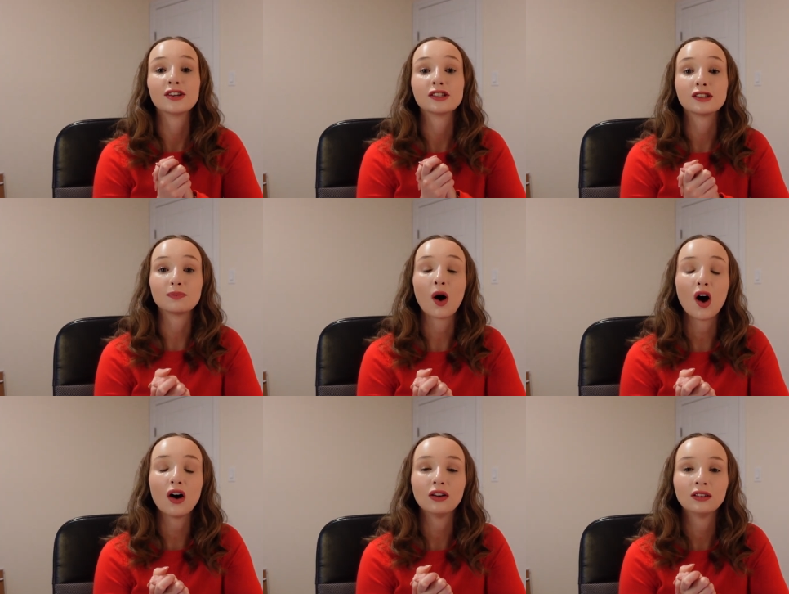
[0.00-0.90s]

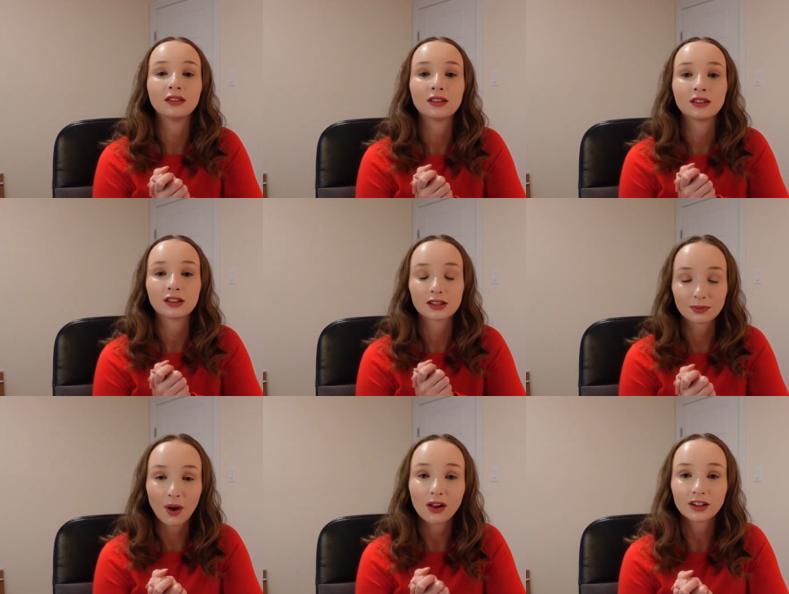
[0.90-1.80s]
small,
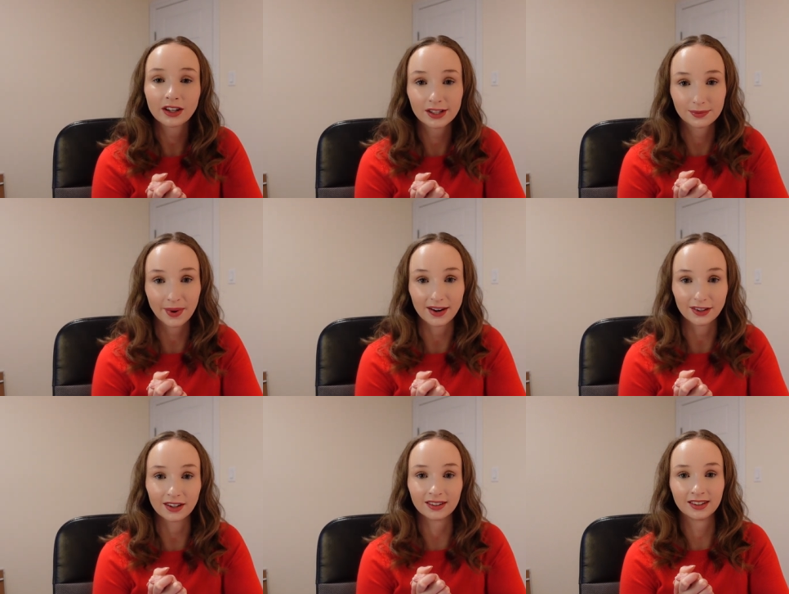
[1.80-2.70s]
smaller is
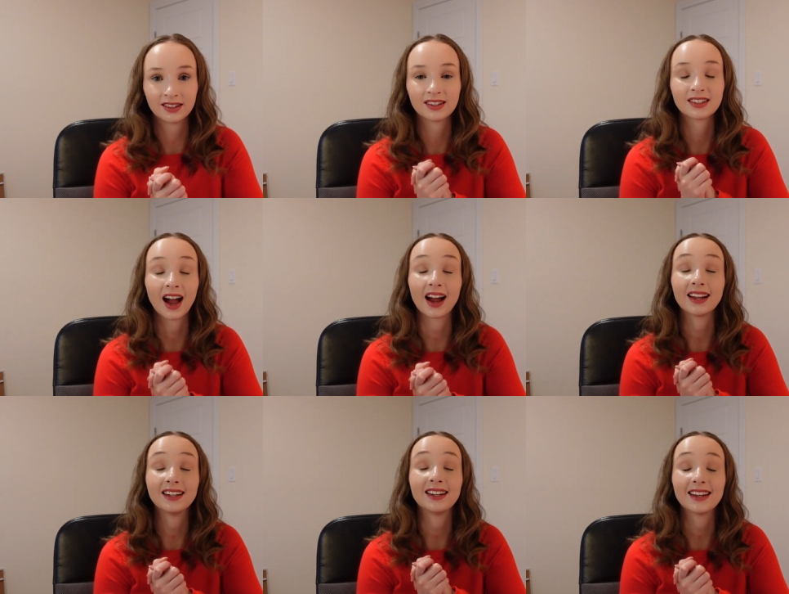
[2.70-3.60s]
better
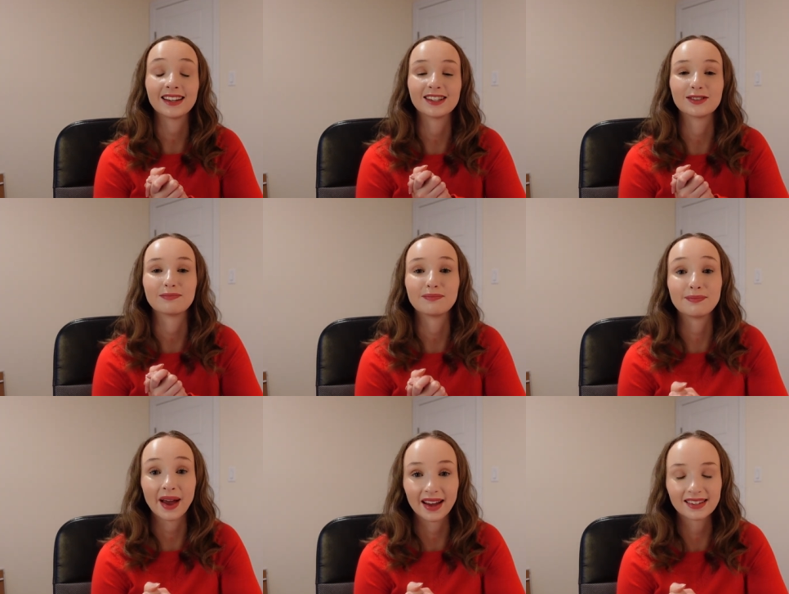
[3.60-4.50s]
tiny is
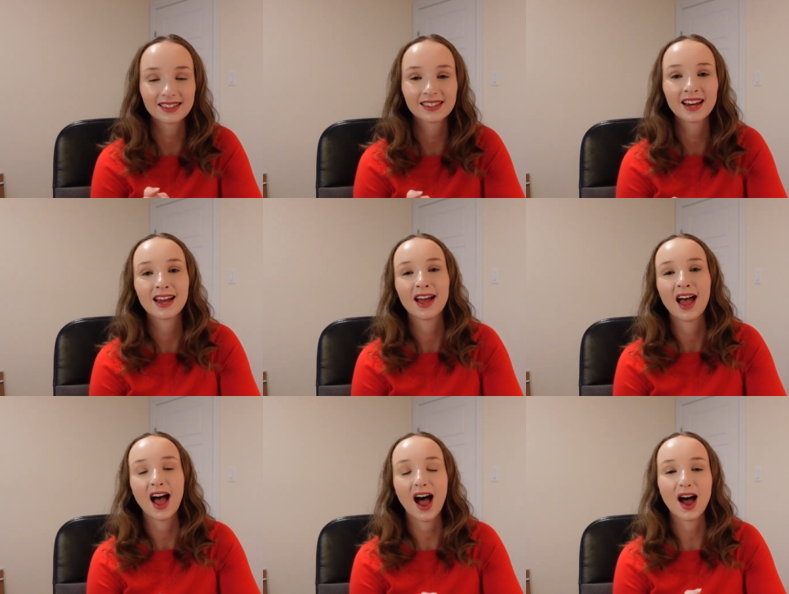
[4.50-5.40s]
best.
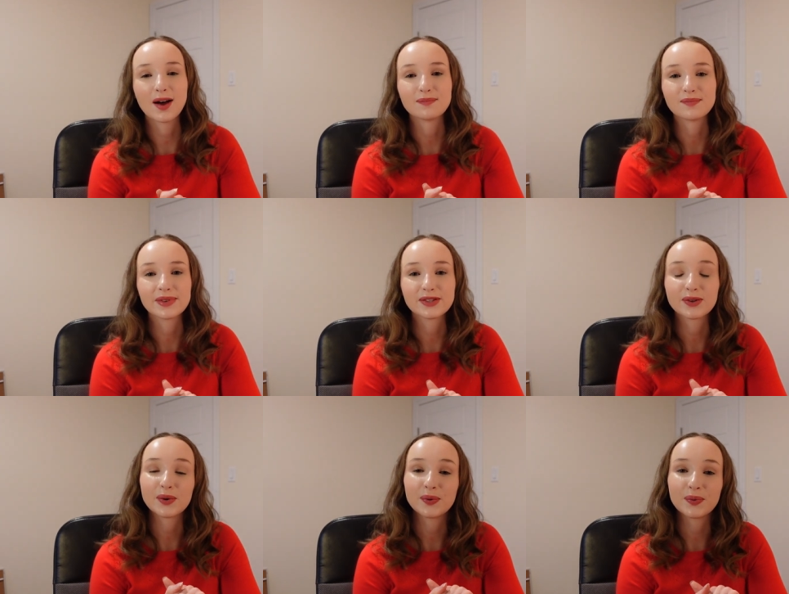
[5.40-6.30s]
Um,
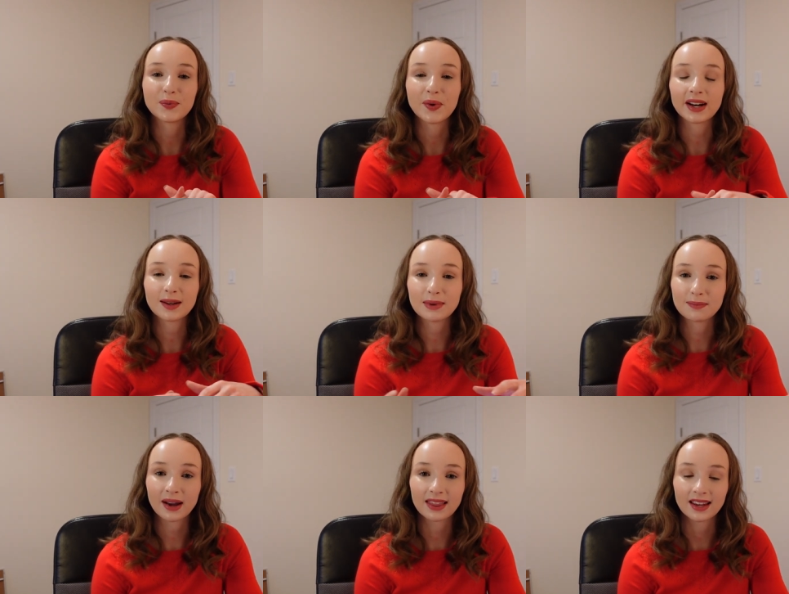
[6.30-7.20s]
so what I
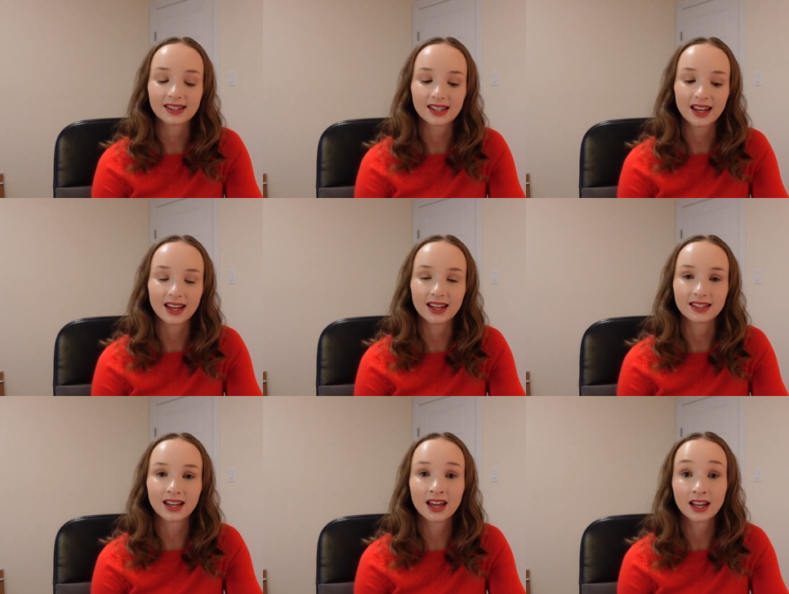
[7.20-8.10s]
mean by this
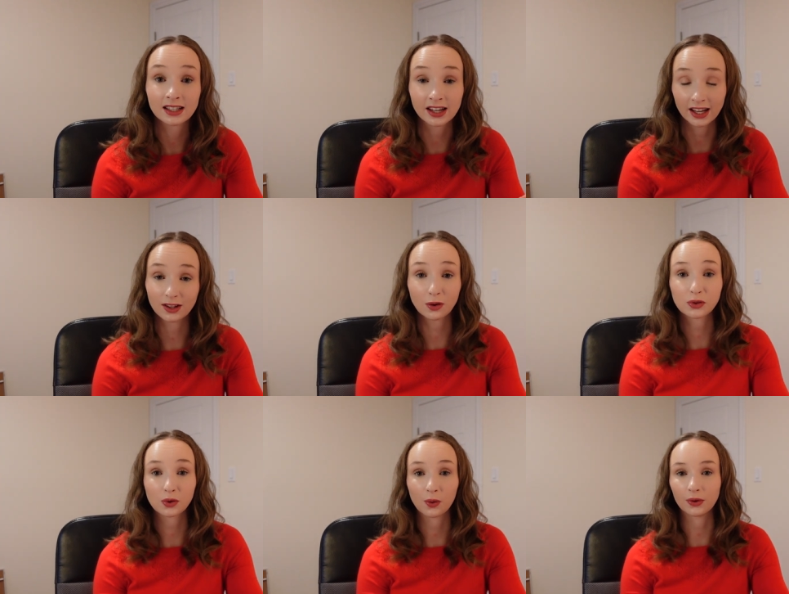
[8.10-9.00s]
is take
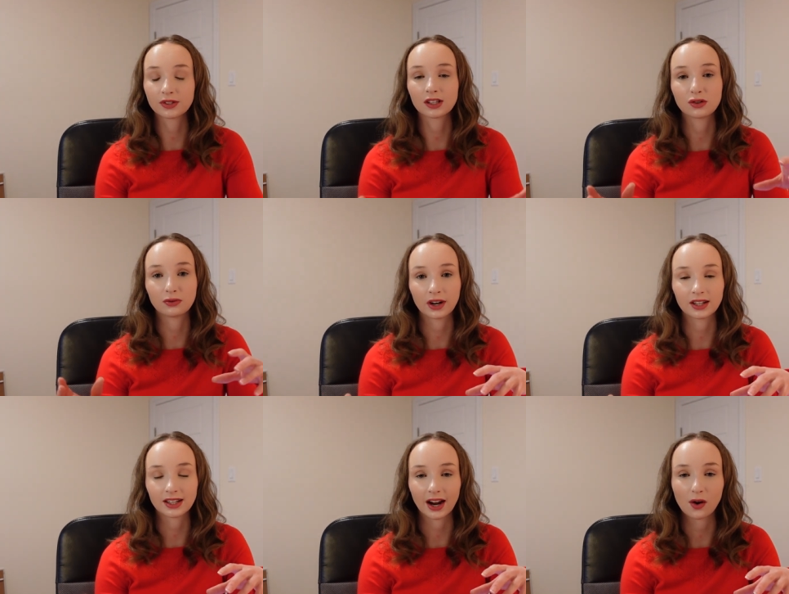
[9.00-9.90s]
those goals that you've
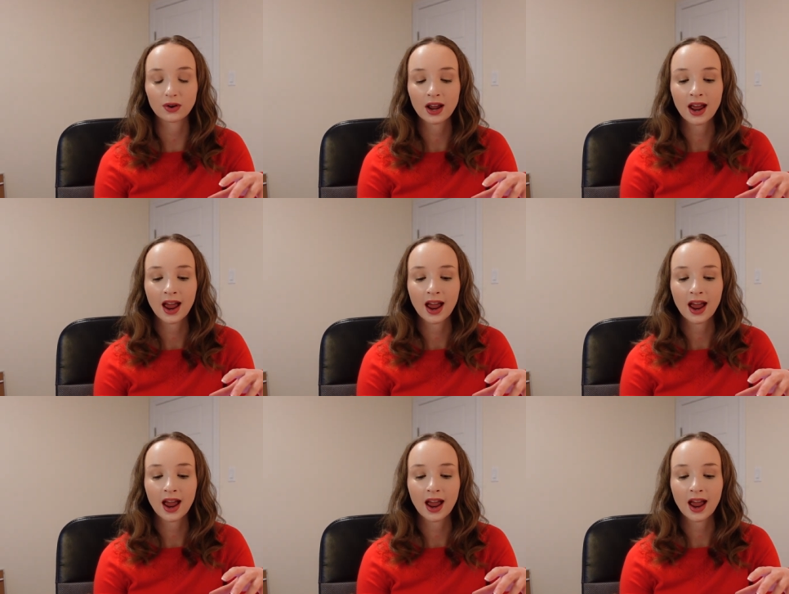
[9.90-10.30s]
written down